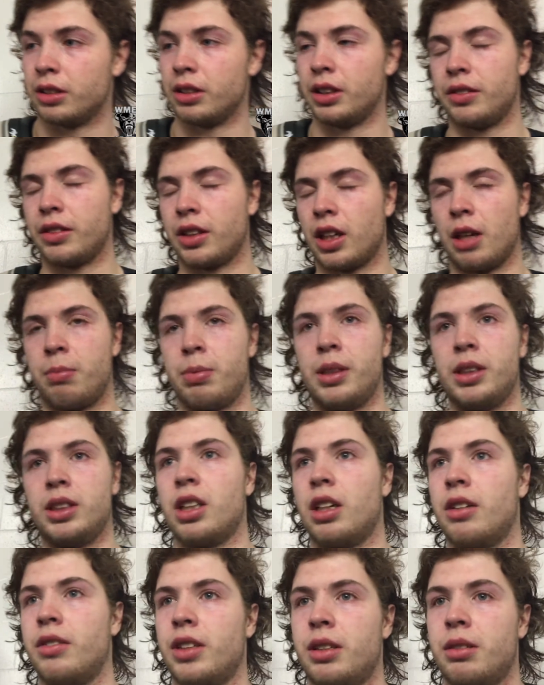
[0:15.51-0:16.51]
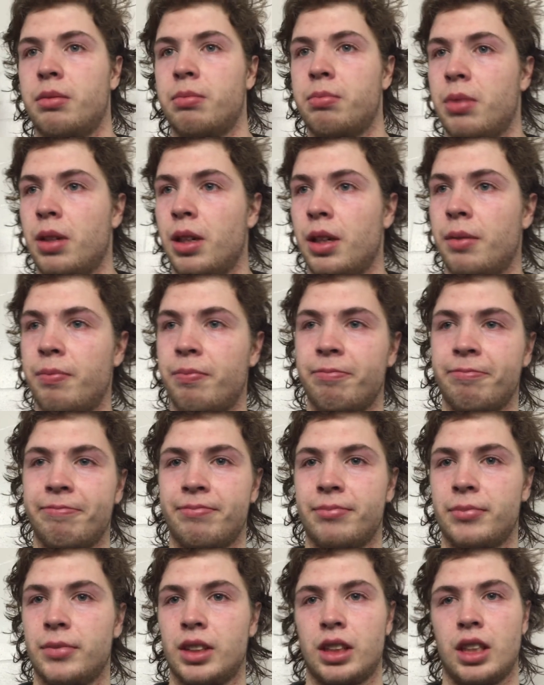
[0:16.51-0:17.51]
He got a piece of it, but
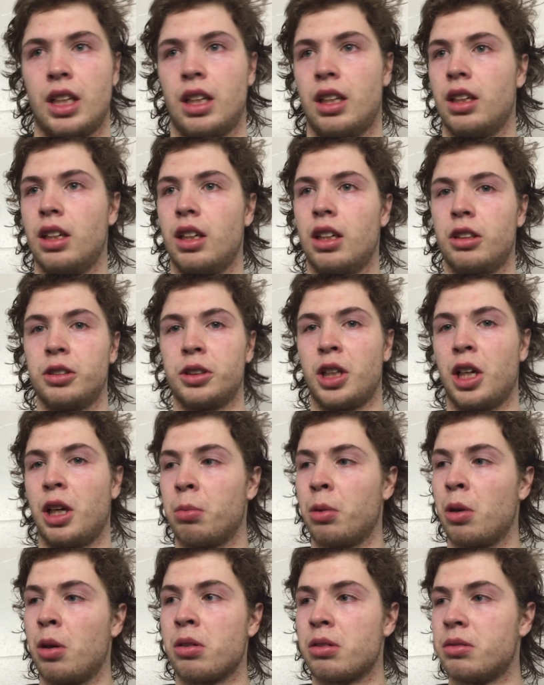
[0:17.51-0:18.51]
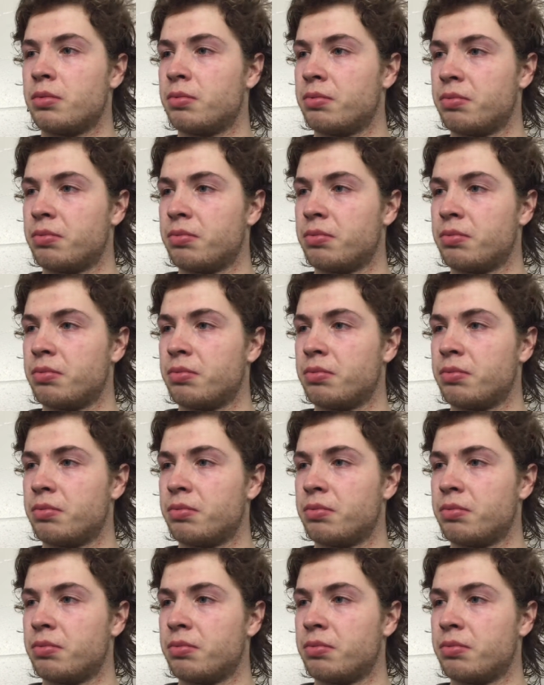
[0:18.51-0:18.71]
I don't know, I was heartbroken.